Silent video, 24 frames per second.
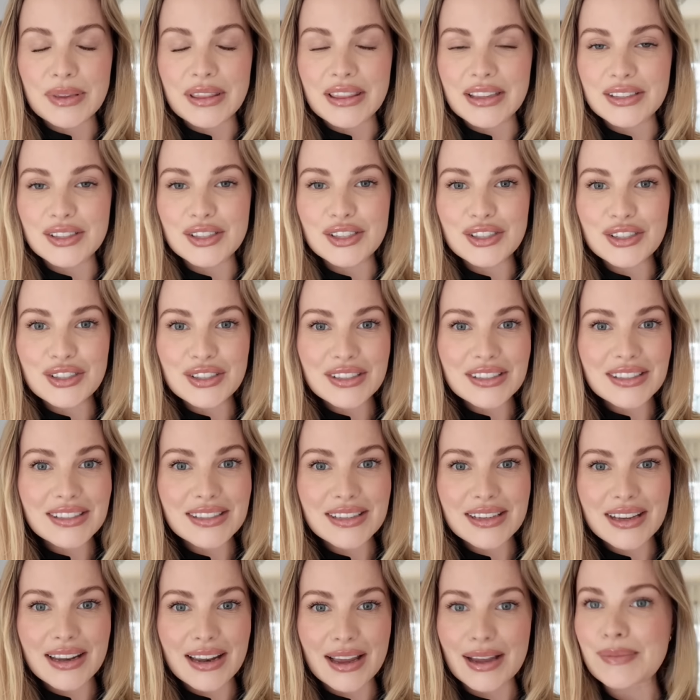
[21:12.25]
But this is
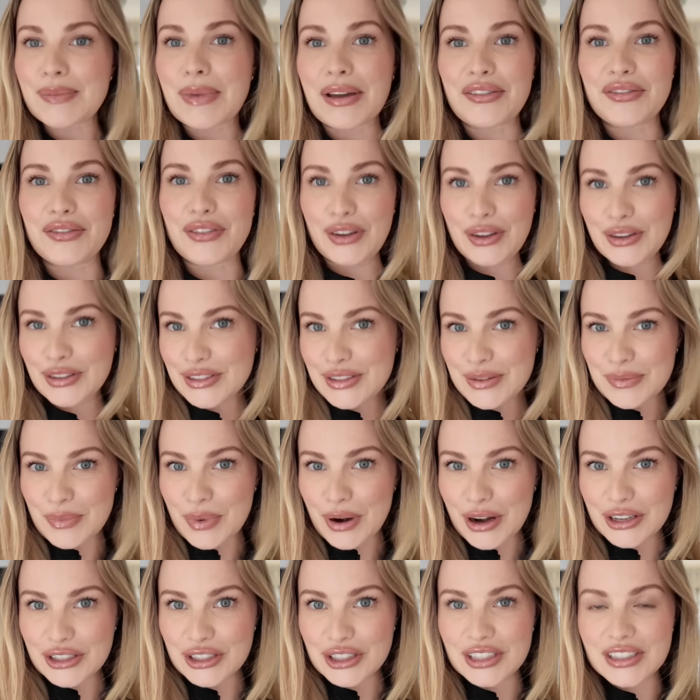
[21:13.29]
just like my first
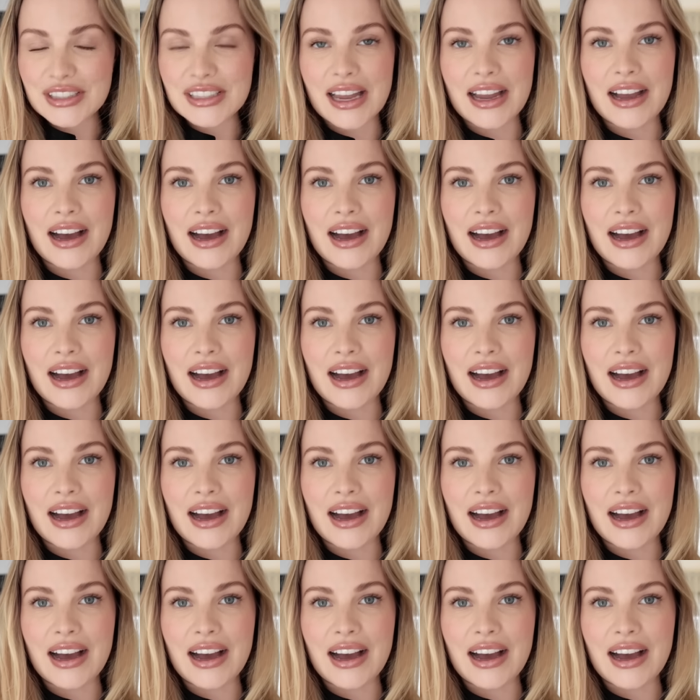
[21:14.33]
impressions.